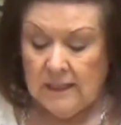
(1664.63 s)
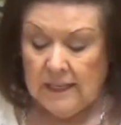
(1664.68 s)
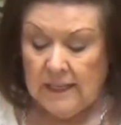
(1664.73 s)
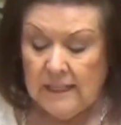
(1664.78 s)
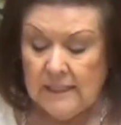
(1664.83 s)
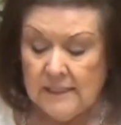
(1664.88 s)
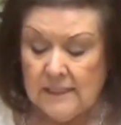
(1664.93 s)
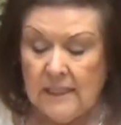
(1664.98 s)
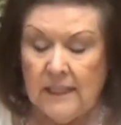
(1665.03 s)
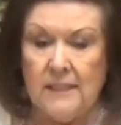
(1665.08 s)

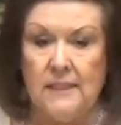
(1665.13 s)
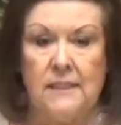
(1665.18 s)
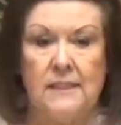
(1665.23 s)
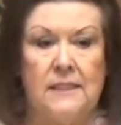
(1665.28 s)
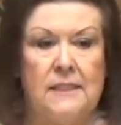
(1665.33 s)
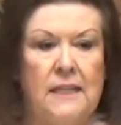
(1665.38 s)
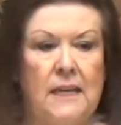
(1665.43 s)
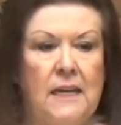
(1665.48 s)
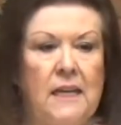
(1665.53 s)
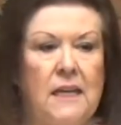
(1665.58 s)
He
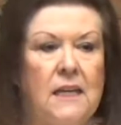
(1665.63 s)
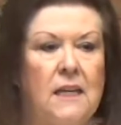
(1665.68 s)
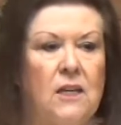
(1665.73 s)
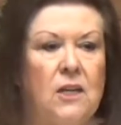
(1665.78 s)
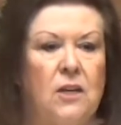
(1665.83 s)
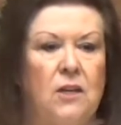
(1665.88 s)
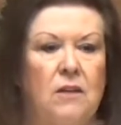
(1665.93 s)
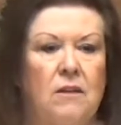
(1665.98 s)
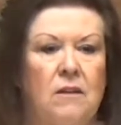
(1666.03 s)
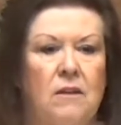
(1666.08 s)
says, Seek
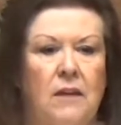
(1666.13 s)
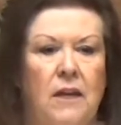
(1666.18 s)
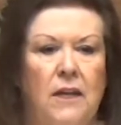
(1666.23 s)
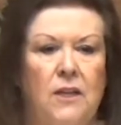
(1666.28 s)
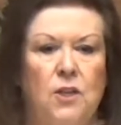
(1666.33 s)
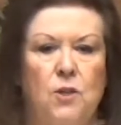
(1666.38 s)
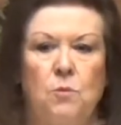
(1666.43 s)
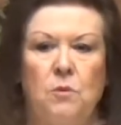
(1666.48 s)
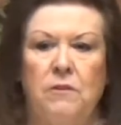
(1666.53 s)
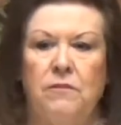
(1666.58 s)

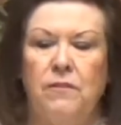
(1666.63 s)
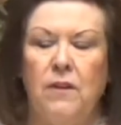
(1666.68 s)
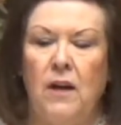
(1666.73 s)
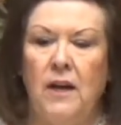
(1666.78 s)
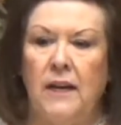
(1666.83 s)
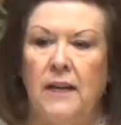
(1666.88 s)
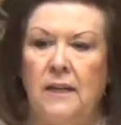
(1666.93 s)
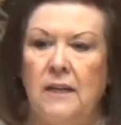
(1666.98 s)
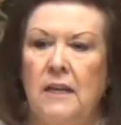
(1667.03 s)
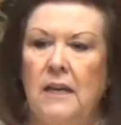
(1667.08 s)
and you will
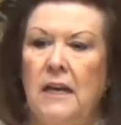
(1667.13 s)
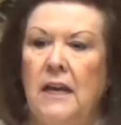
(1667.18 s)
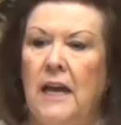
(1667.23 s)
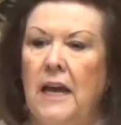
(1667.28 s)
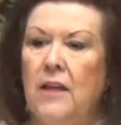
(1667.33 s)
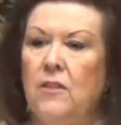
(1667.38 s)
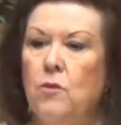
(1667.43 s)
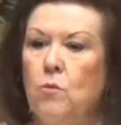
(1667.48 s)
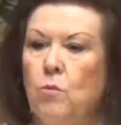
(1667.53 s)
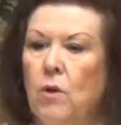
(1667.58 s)
find.
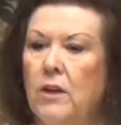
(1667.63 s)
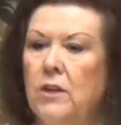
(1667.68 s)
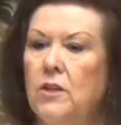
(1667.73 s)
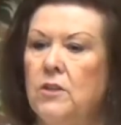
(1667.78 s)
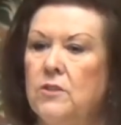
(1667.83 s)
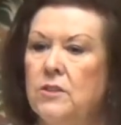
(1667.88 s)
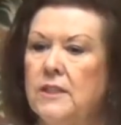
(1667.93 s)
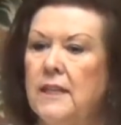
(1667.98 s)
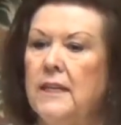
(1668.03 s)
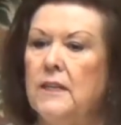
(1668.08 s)
And the one
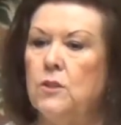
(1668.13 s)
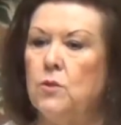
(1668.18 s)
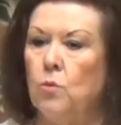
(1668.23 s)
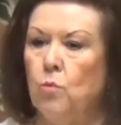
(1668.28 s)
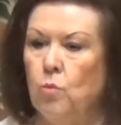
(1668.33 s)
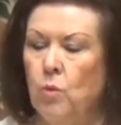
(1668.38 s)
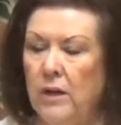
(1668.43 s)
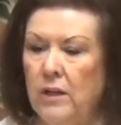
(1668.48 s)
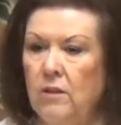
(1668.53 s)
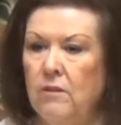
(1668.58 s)
who seeks
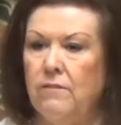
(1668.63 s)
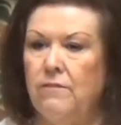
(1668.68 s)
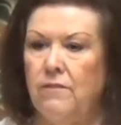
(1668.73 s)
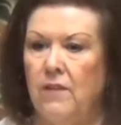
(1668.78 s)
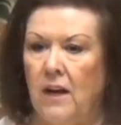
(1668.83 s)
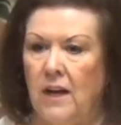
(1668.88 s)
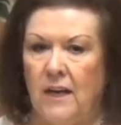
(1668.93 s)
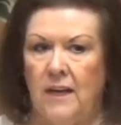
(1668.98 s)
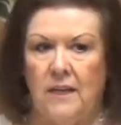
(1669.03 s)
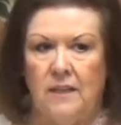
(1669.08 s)
will
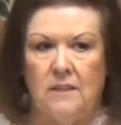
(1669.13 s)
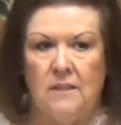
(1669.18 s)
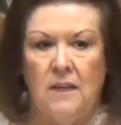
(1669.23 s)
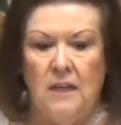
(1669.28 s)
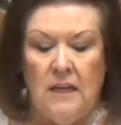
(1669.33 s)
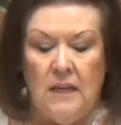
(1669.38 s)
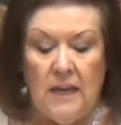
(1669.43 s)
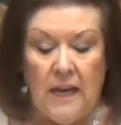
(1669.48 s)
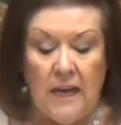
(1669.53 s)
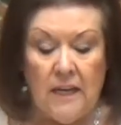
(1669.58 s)
find.
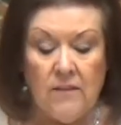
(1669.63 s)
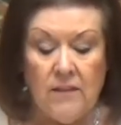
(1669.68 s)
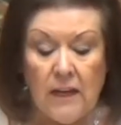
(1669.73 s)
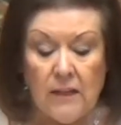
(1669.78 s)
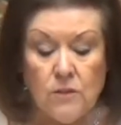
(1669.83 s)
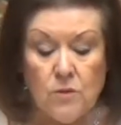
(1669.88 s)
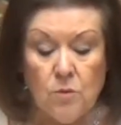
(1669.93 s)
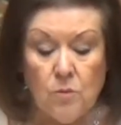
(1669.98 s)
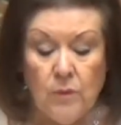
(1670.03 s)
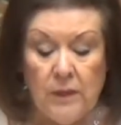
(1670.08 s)
And
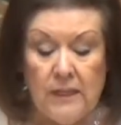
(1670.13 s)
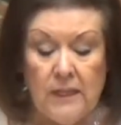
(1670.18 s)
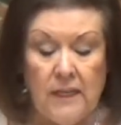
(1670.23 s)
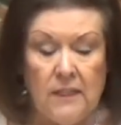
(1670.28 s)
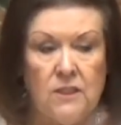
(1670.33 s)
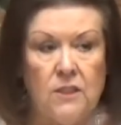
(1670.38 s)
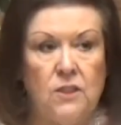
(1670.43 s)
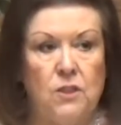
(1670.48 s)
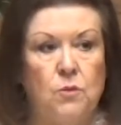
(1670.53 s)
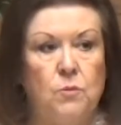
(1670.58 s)
that's what we
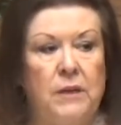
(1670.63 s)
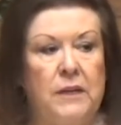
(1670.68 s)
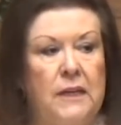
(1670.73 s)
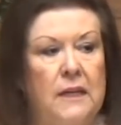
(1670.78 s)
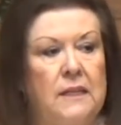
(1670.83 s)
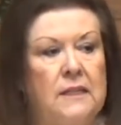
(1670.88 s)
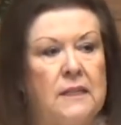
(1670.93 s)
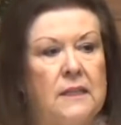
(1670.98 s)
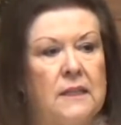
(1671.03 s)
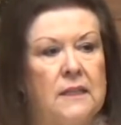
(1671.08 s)
need to do. We
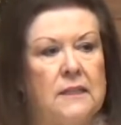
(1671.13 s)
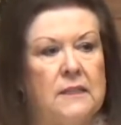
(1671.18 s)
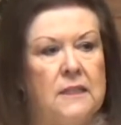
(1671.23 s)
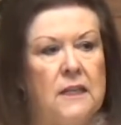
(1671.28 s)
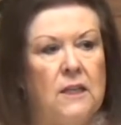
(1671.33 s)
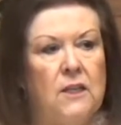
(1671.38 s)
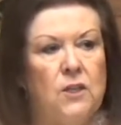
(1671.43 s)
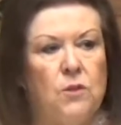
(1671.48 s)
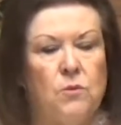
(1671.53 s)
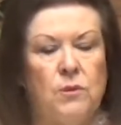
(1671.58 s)
need to
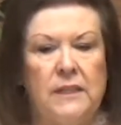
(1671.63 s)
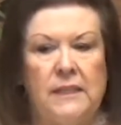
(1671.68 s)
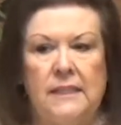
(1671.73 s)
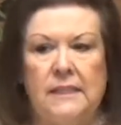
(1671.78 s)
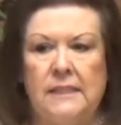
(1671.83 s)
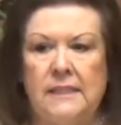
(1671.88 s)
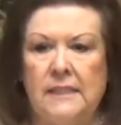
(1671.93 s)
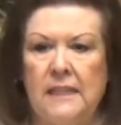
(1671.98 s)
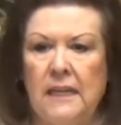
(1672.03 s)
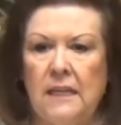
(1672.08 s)
continually
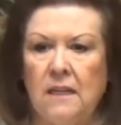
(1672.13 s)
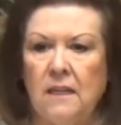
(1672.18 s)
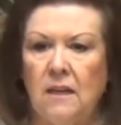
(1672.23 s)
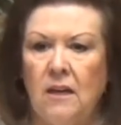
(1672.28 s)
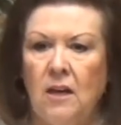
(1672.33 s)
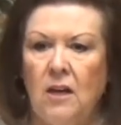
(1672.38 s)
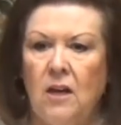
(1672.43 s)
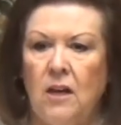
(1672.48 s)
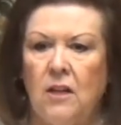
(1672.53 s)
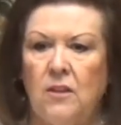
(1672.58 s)

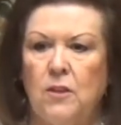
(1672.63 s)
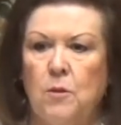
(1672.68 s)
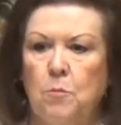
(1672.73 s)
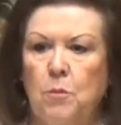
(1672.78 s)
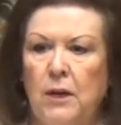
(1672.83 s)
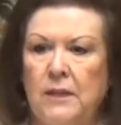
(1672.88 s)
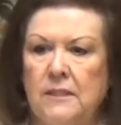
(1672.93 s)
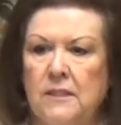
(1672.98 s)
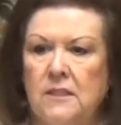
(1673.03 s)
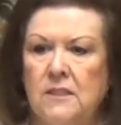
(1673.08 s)
seek the
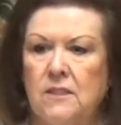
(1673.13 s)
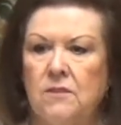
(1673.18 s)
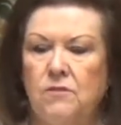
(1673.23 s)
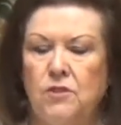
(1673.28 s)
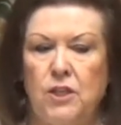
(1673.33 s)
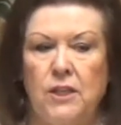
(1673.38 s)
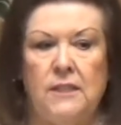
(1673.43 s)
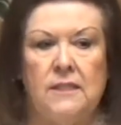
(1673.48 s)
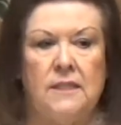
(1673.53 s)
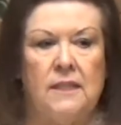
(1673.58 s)
presence of
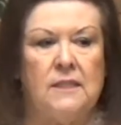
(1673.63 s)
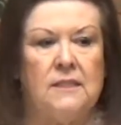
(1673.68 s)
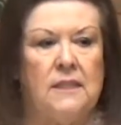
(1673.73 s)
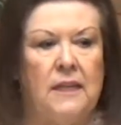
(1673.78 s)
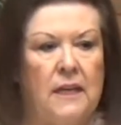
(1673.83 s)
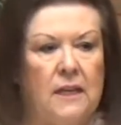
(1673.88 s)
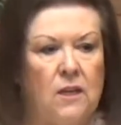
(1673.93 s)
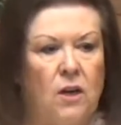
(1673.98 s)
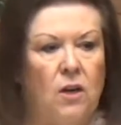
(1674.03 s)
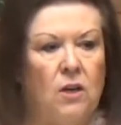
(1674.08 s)

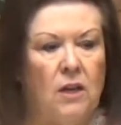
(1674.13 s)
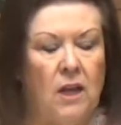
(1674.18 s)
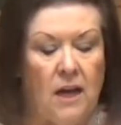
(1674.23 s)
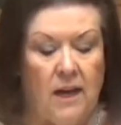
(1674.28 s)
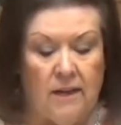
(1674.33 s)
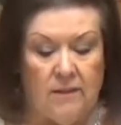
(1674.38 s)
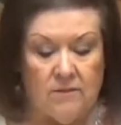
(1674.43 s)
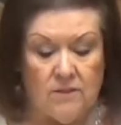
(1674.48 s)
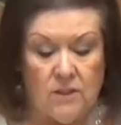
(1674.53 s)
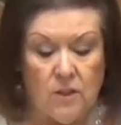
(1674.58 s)
Jesus in our
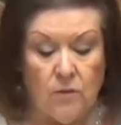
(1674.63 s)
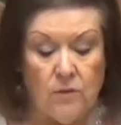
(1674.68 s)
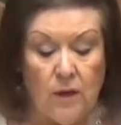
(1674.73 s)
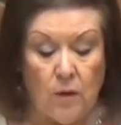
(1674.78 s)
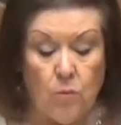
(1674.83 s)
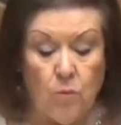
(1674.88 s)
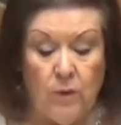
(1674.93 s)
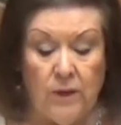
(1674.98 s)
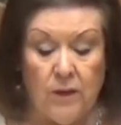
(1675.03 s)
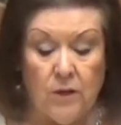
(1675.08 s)
lives so
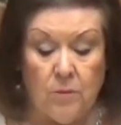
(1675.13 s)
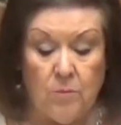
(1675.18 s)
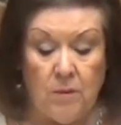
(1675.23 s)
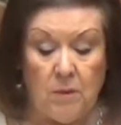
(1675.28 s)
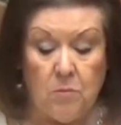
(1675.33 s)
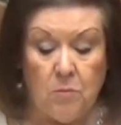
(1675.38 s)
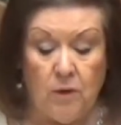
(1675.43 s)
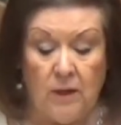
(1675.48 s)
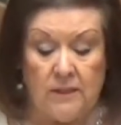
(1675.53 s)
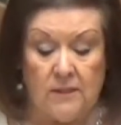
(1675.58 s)
that we could
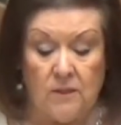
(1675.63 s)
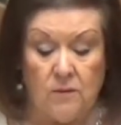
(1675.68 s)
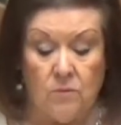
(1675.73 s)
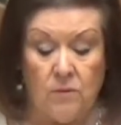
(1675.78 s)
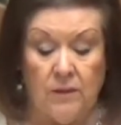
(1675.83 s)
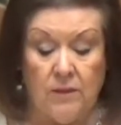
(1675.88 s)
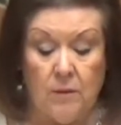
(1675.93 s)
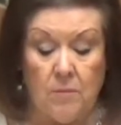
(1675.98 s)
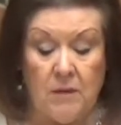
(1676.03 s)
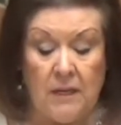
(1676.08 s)
be present
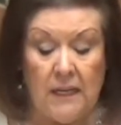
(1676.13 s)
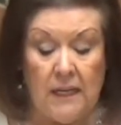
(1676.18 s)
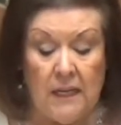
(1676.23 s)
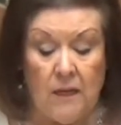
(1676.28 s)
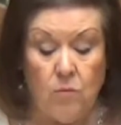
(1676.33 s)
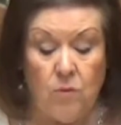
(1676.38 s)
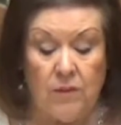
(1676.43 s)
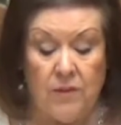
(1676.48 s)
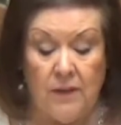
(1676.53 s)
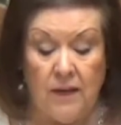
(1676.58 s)
with him and
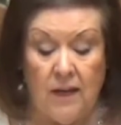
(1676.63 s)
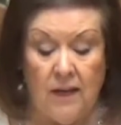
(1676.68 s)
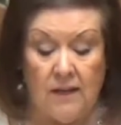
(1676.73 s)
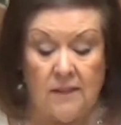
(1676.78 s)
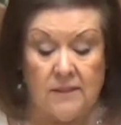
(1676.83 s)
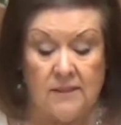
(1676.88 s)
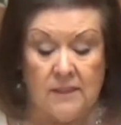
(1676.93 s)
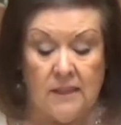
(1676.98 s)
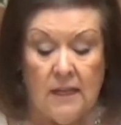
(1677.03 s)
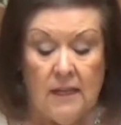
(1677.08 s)
he with
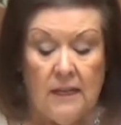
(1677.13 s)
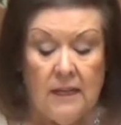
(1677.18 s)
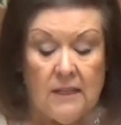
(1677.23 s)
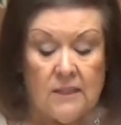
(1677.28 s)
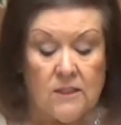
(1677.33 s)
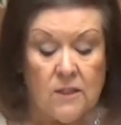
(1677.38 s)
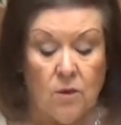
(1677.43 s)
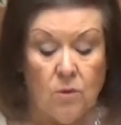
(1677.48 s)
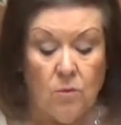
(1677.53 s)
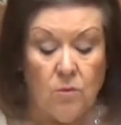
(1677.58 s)
us.
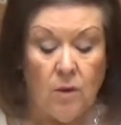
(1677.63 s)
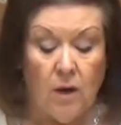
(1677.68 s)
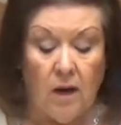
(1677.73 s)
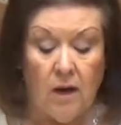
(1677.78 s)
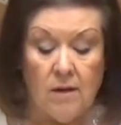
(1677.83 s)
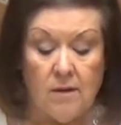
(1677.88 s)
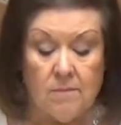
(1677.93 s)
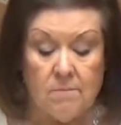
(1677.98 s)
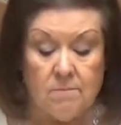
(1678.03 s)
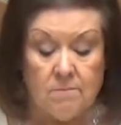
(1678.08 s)
So
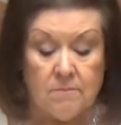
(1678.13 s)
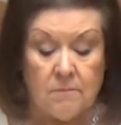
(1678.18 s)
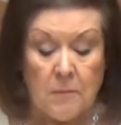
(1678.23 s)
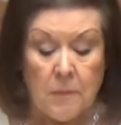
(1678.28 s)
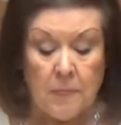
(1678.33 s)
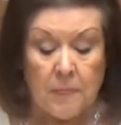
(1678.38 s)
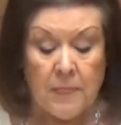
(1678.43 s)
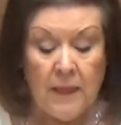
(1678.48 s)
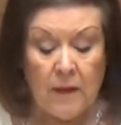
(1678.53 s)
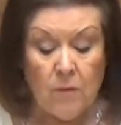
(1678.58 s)
um,
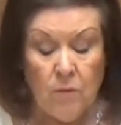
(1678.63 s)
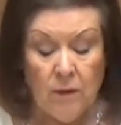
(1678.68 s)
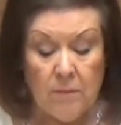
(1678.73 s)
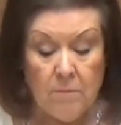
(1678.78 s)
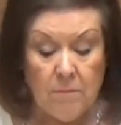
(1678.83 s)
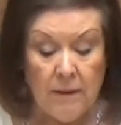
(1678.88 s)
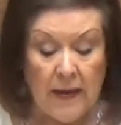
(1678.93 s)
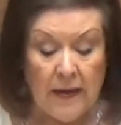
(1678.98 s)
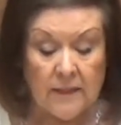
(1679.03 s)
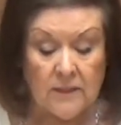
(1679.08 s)
they
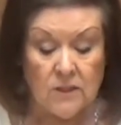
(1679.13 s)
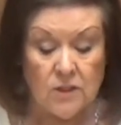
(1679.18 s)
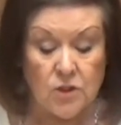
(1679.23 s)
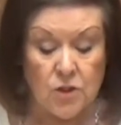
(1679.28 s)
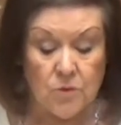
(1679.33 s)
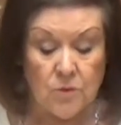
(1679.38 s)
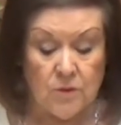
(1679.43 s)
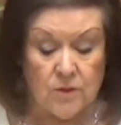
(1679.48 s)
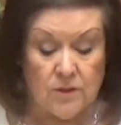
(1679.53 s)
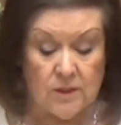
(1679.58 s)
went back to
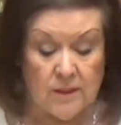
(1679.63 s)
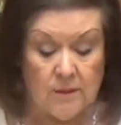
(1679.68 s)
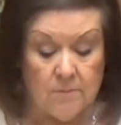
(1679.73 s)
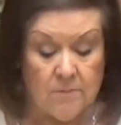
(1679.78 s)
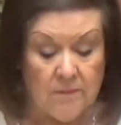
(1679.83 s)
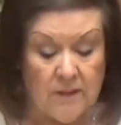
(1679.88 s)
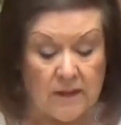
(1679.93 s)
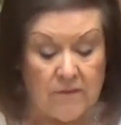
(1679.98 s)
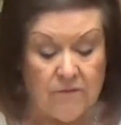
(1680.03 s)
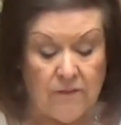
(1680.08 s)

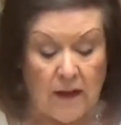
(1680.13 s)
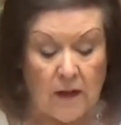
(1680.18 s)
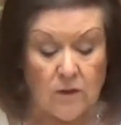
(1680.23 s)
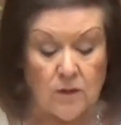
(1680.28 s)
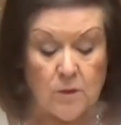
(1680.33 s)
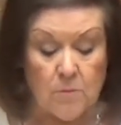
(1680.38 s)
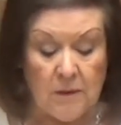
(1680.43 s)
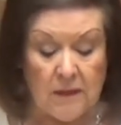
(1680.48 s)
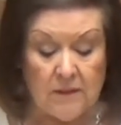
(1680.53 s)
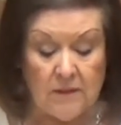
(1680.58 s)
Jerusalem. They
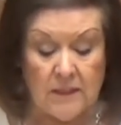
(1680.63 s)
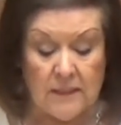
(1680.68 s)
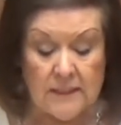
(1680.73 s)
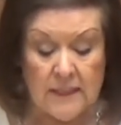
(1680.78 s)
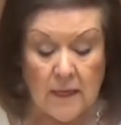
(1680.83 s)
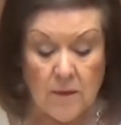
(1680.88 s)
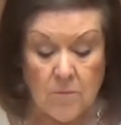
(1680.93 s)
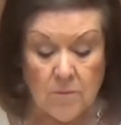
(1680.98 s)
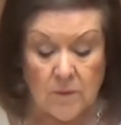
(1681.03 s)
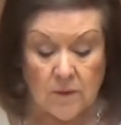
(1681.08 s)
found him in the
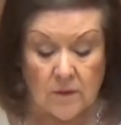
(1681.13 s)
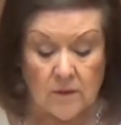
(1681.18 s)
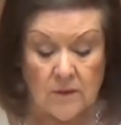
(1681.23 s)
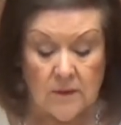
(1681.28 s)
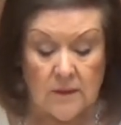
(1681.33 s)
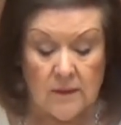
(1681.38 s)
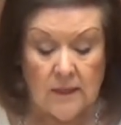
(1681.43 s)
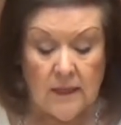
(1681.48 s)
temple.